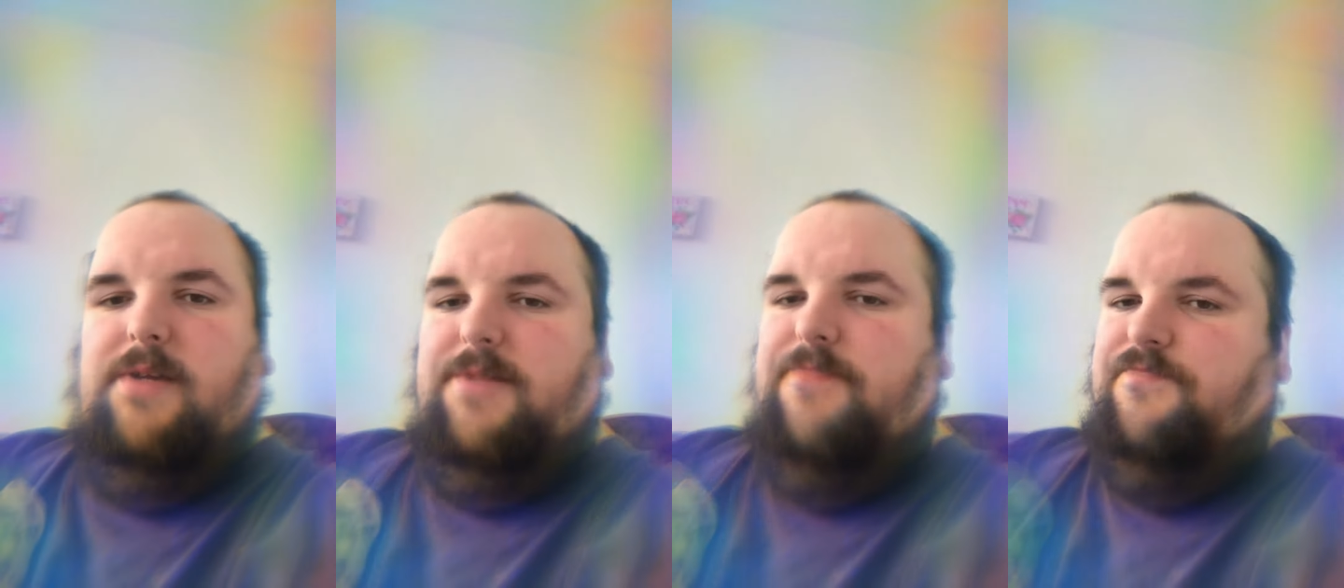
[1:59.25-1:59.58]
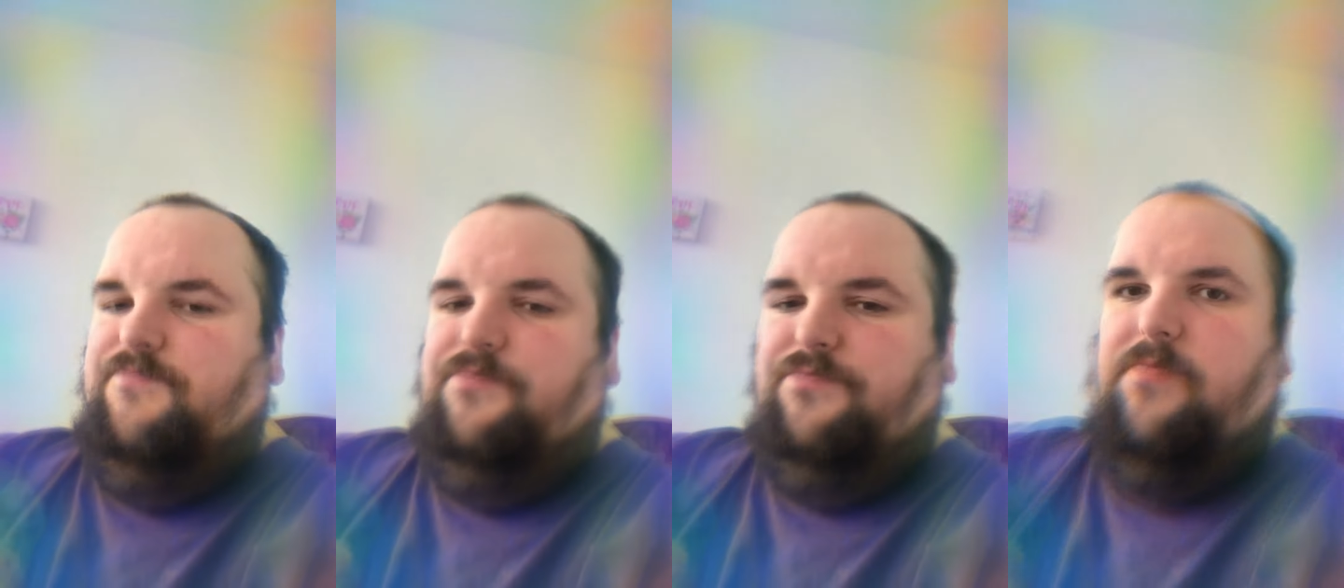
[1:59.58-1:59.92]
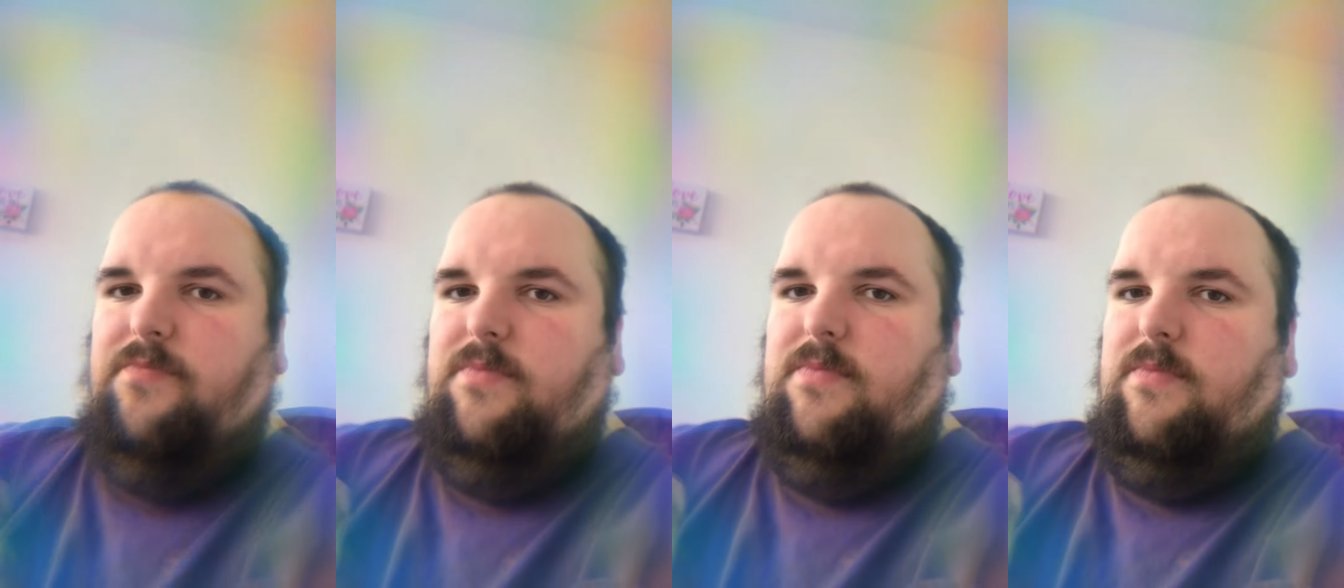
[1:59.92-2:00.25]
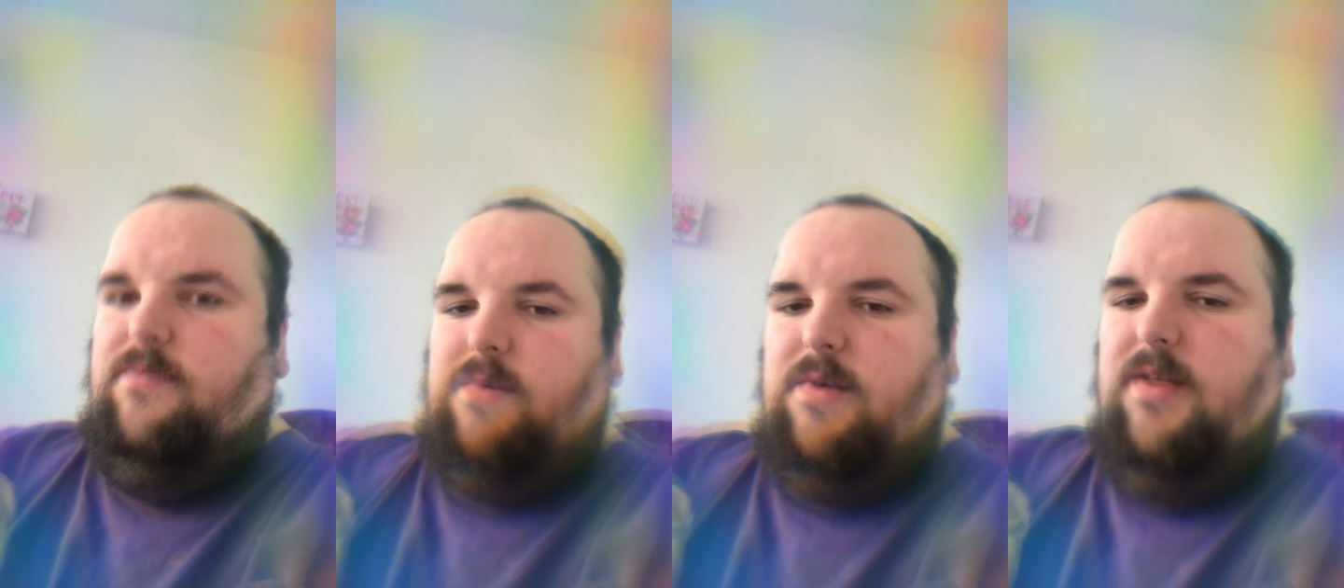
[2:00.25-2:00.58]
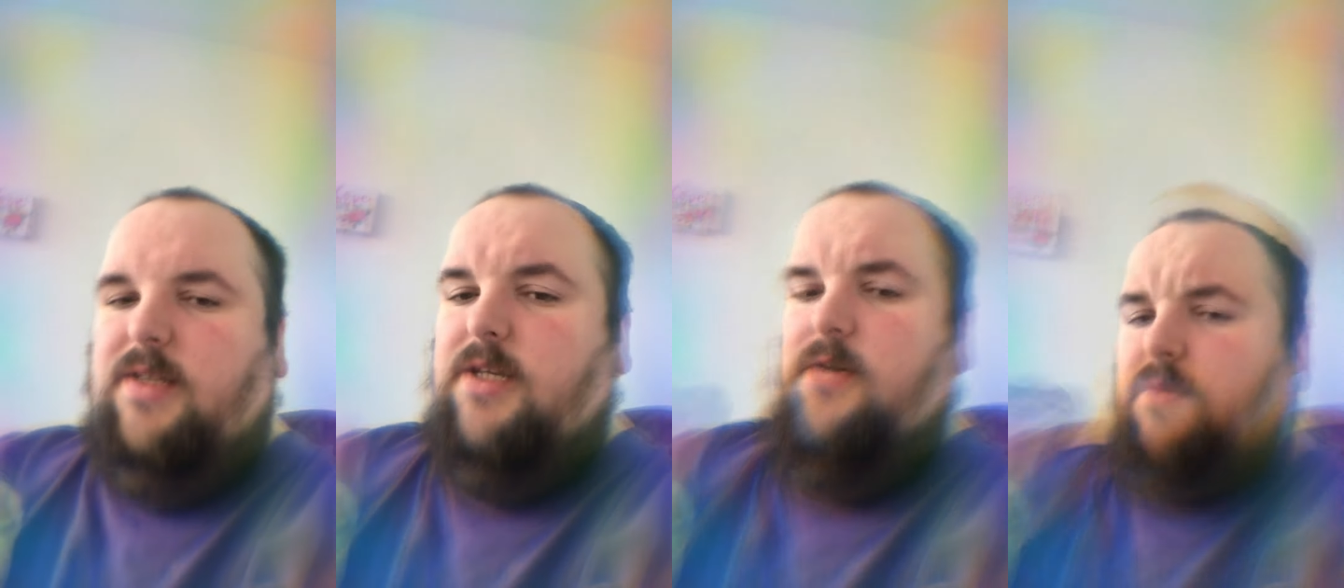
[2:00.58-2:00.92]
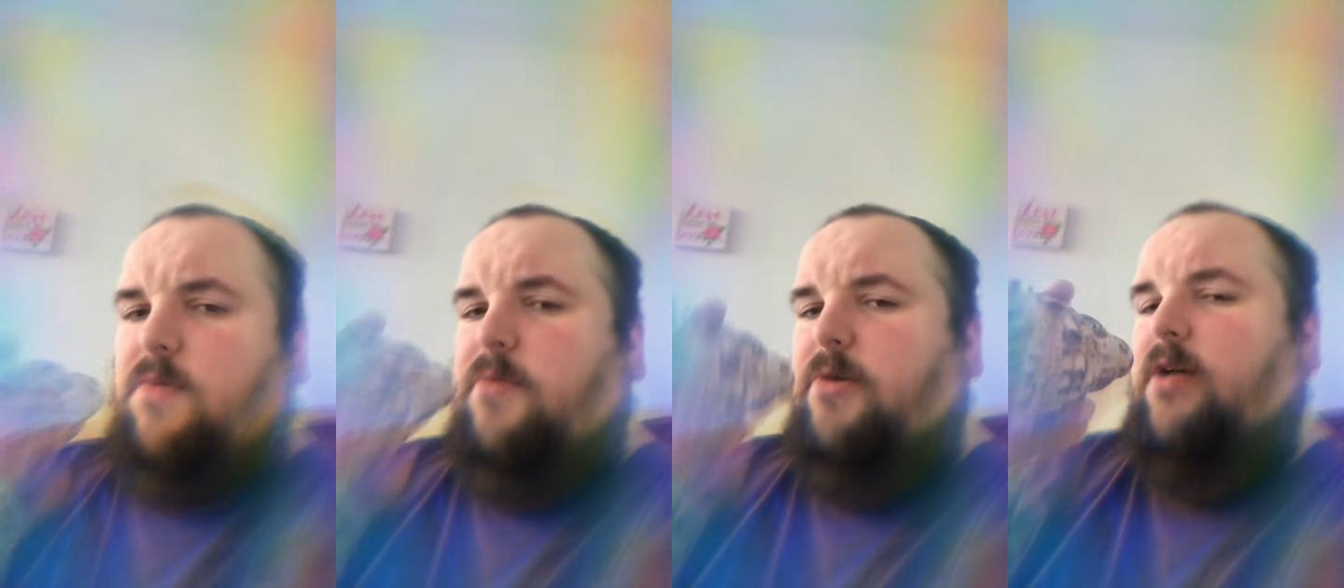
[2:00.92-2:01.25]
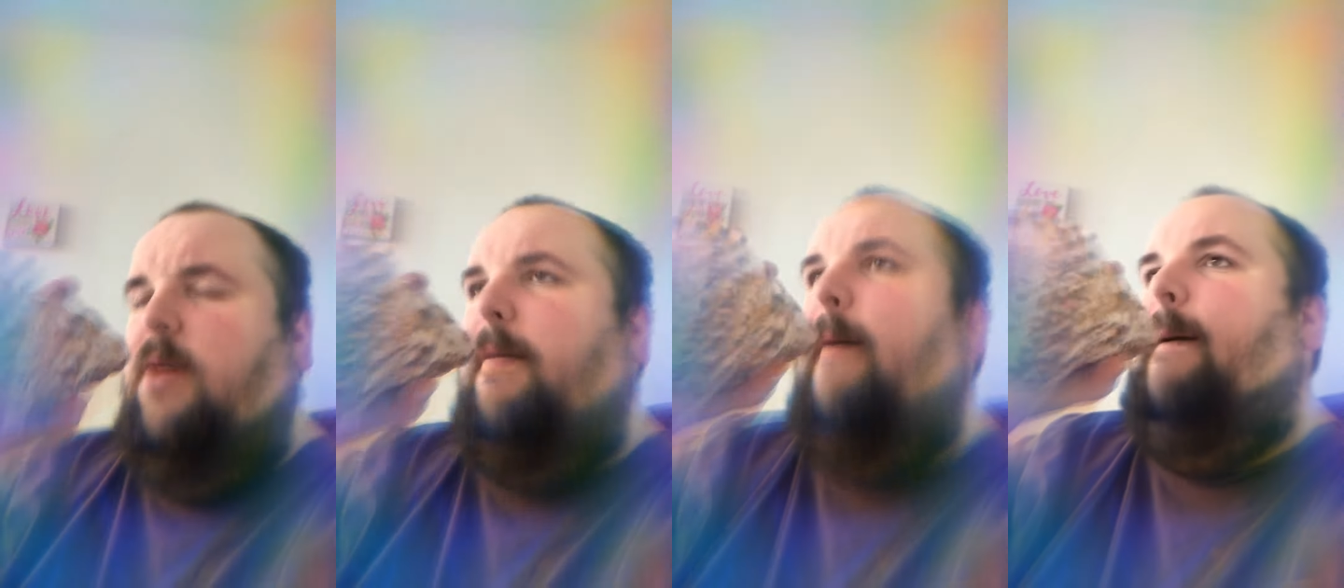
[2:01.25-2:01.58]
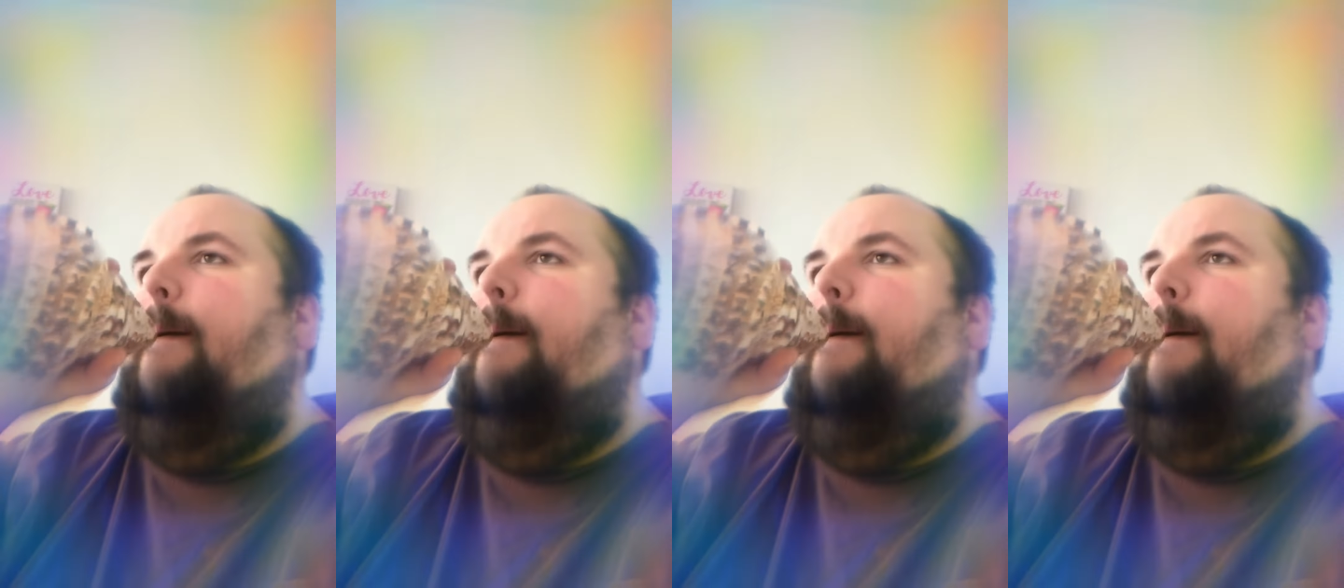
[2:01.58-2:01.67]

But let's hear it one more time.